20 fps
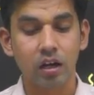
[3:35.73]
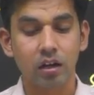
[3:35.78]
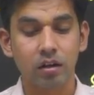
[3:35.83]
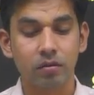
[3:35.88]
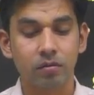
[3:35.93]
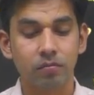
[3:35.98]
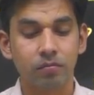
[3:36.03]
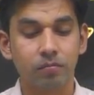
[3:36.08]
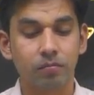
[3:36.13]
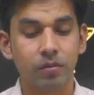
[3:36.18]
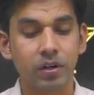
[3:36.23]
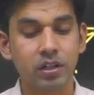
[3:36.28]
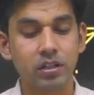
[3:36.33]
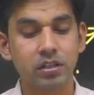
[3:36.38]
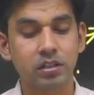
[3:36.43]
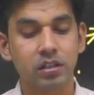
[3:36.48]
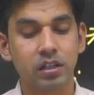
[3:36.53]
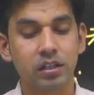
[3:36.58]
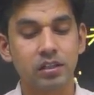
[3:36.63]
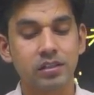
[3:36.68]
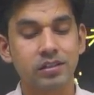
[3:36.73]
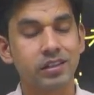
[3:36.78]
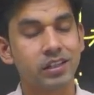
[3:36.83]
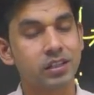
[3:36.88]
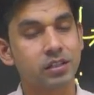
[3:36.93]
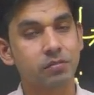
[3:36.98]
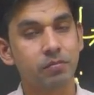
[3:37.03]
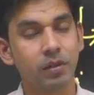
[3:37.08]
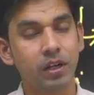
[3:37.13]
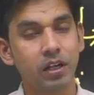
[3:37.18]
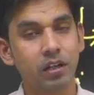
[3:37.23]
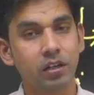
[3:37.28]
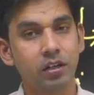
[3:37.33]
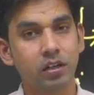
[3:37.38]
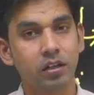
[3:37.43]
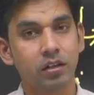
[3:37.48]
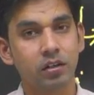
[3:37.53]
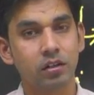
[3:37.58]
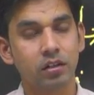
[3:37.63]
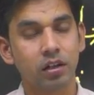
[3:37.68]
personal judgment
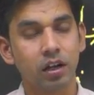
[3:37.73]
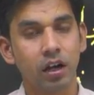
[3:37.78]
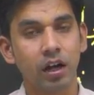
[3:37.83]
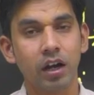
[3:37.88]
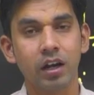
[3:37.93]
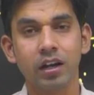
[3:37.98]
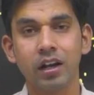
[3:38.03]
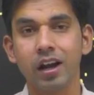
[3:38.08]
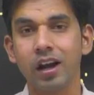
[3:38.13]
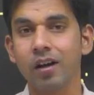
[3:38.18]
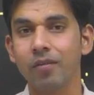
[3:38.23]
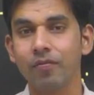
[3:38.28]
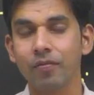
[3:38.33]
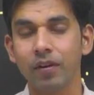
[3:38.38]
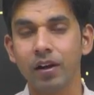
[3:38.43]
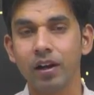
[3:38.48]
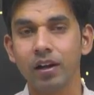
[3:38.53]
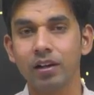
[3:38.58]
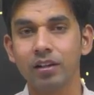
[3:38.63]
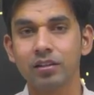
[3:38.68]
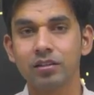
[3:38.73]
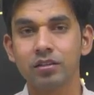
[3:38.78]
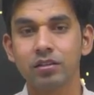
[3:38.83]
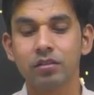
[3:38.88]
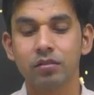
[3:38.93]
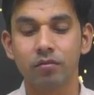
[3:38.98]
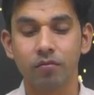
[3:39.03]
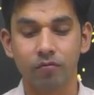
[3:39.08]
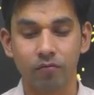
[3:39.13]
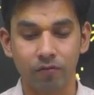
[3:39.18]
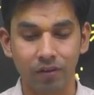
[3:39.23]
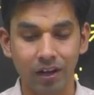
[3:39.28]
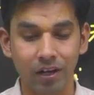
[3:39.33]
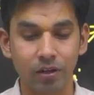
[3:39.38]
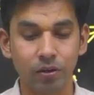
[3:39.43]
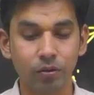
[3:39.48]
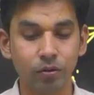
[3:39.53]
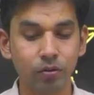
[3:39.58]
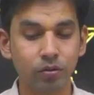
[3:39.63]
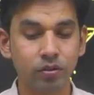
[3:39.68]
and upholds
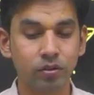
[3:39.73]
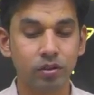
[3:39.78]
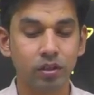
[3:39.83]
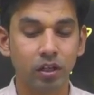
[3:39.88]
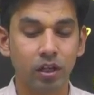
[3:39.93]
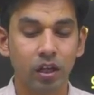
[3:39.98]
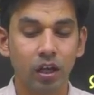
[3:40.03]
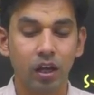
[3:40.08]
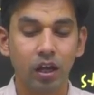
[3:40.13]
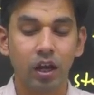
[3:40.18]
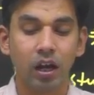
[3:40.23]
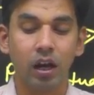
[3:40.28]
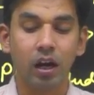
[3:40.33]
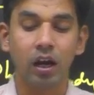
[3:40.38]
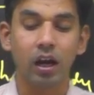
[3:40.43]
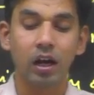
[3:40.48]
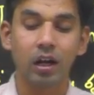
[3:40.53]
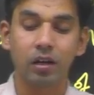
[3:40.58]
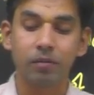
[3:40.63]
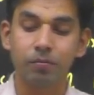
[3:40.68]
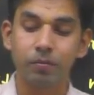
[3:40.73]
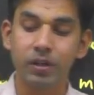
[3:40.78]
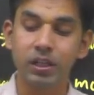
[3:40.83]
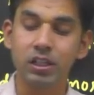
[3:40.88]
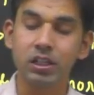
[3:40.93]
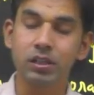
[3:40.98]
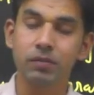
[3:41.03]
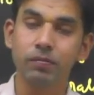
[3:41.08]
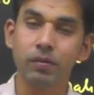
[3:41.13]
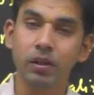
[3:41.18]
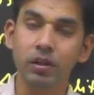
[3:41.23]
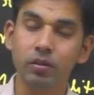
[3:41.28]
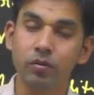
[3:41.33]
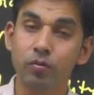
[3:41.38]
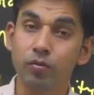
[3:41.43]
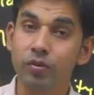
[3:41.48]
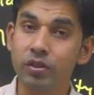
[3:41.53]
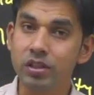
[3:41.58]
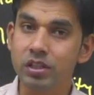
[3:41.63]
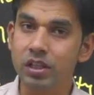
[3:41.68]
values, our principle
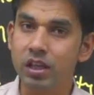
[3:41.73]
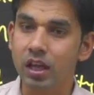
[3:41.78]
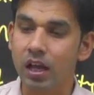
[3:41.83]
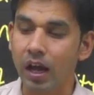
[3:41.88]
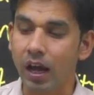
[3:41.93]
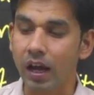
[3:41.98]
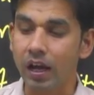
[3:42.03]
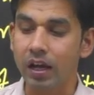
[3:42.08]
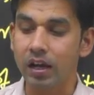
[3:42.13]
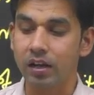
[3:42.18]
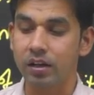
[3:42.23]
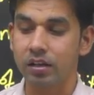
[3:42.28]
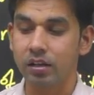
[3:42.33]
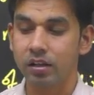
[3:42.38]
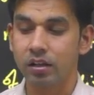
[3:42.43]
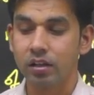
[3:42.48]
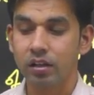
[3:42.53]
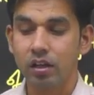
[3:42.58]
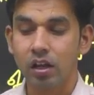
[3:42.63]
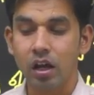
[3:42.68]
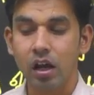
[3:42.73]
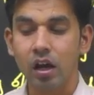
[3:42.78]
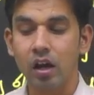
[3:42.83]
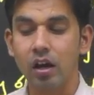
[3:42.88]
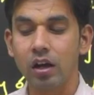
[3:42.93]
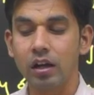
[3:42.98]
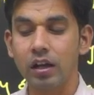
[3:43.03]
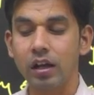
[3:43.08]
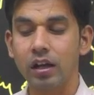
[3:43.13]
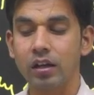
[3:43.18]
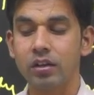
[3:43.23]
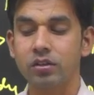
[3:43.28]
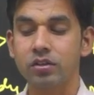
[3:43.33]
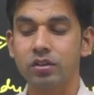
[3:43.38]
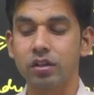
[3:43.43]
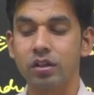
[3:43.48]
which guide our action